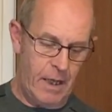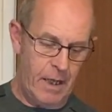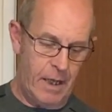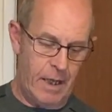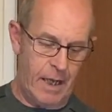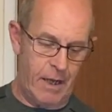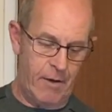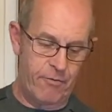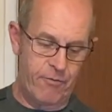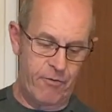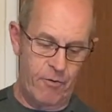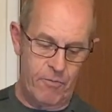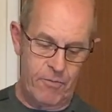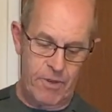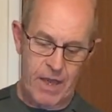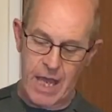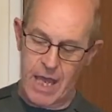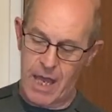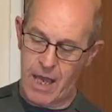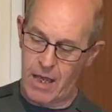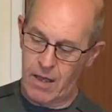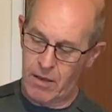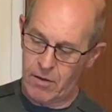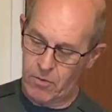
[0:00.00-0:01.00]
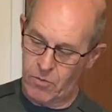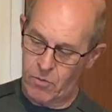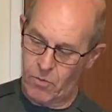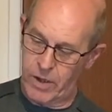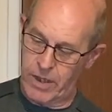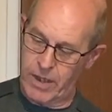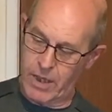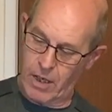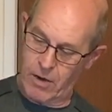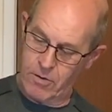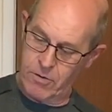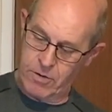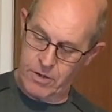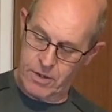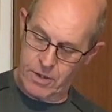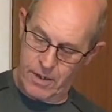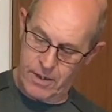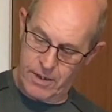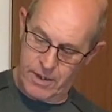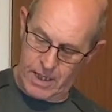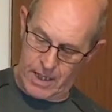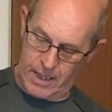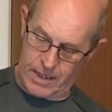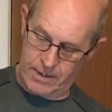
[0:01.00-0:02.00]
Now from there we go to
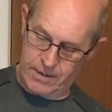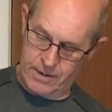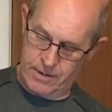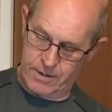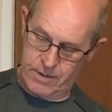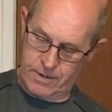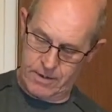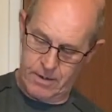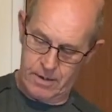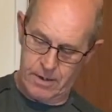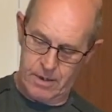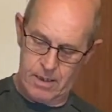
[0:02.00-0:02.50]
this.